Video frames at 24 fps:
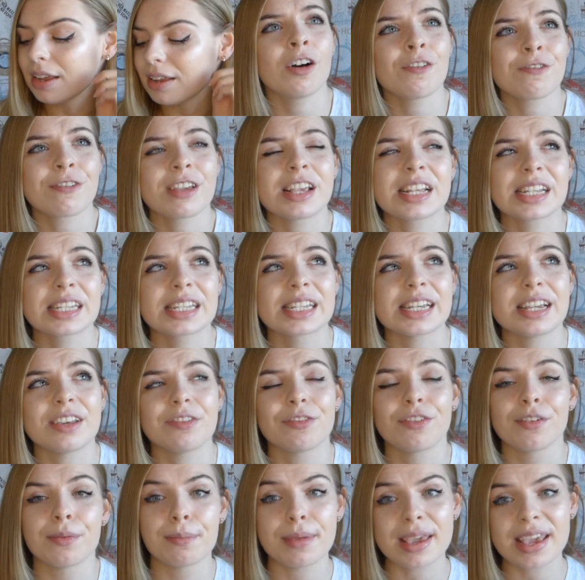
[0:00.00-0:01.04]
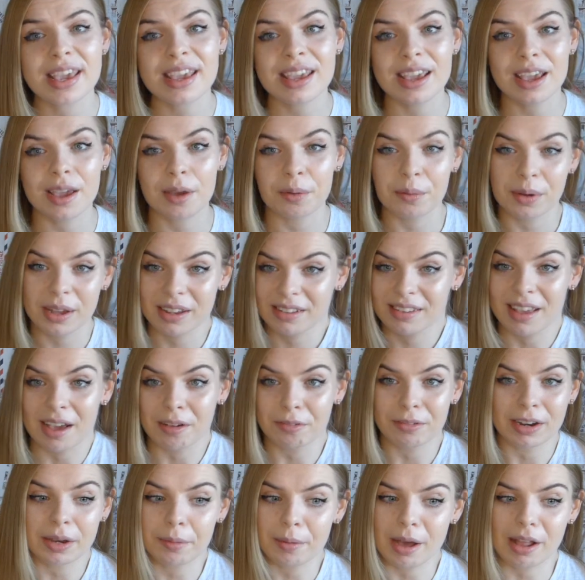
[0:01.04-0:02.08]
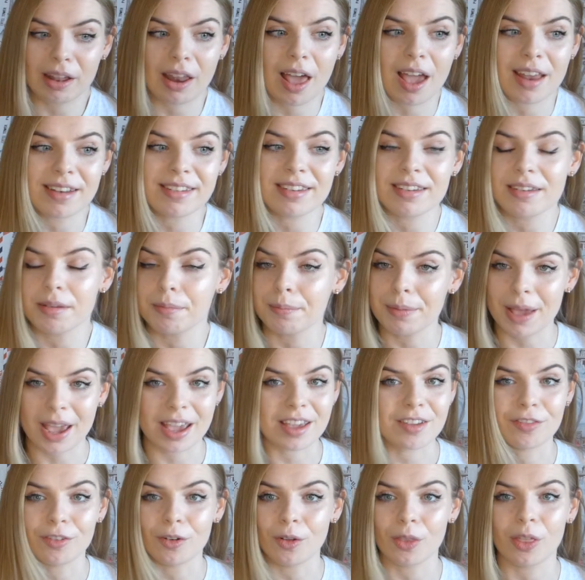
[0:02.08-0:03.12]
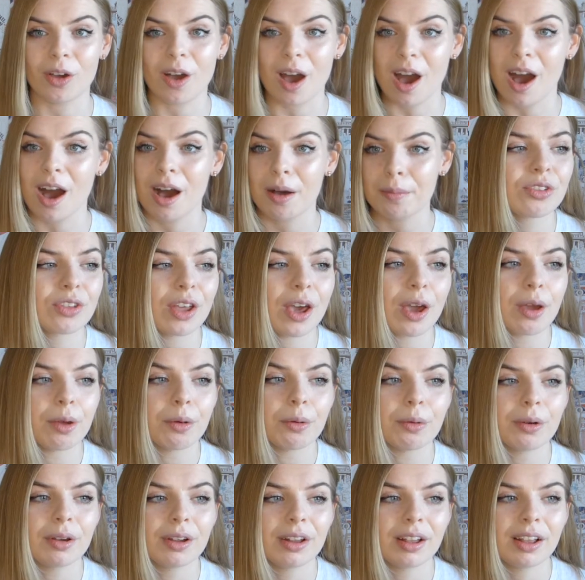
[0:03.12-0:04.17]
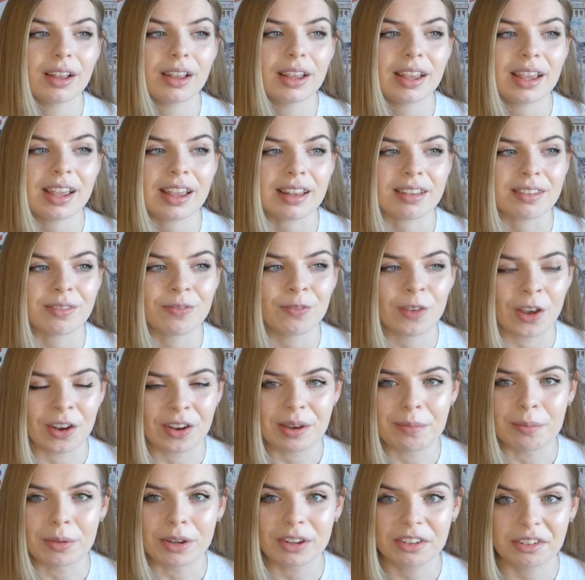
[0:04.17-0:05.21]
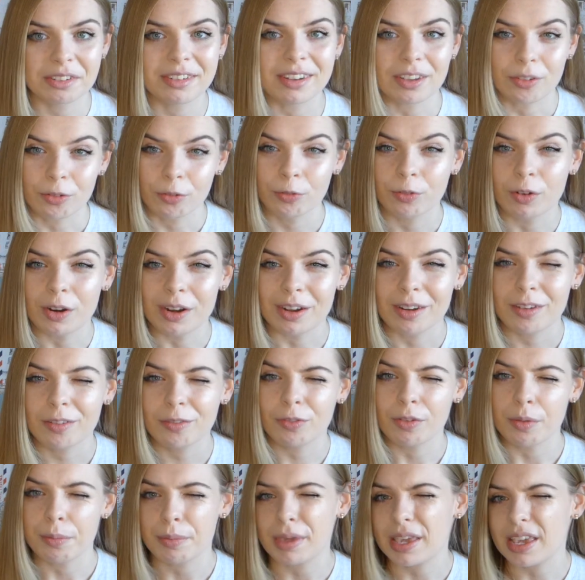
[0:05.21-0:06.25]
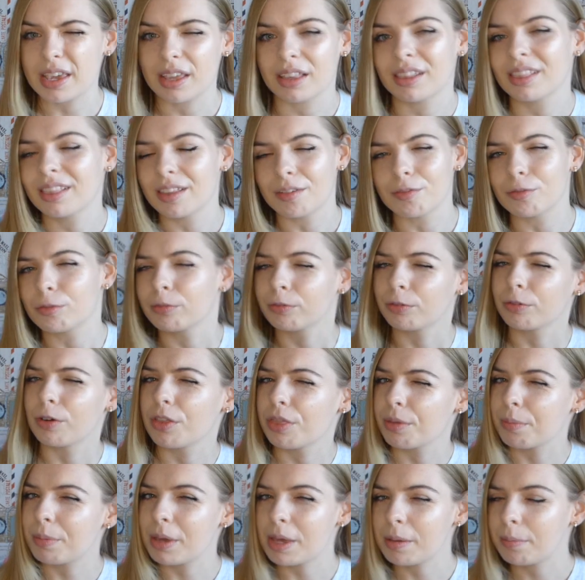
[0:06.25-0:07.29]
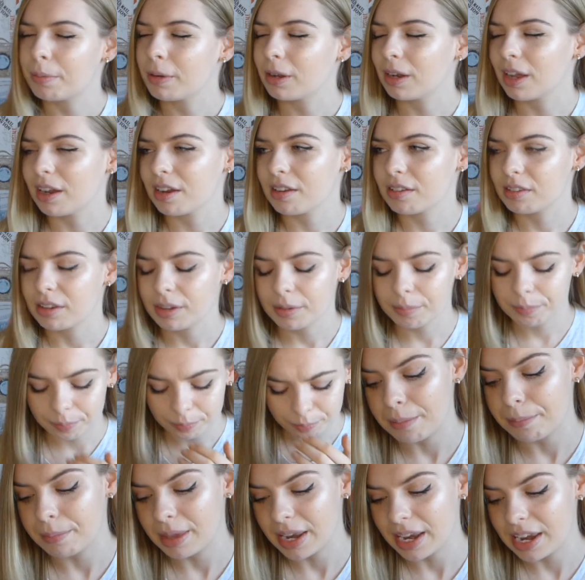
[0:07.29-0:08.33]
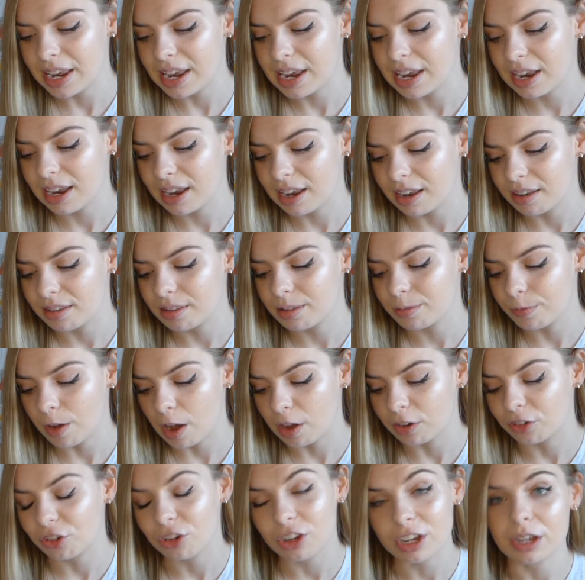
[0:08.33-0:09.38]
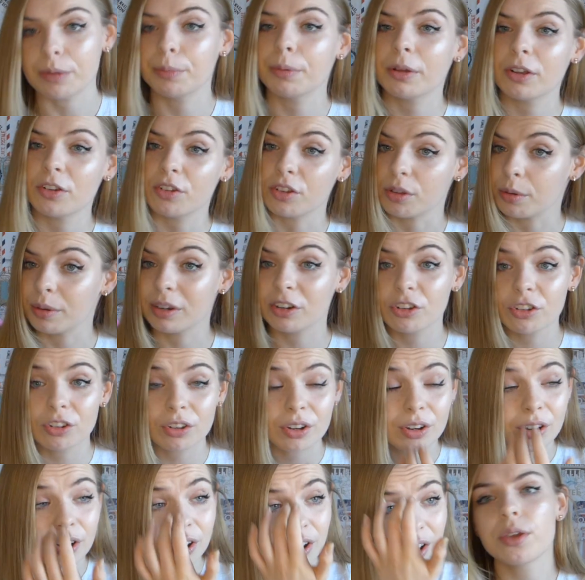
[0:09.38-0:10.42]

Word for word: Obviously for me it worked out really well. I didn't pay for the car, so it's very much different for me than for other people, I assume. My Mini is far cheaper to insure.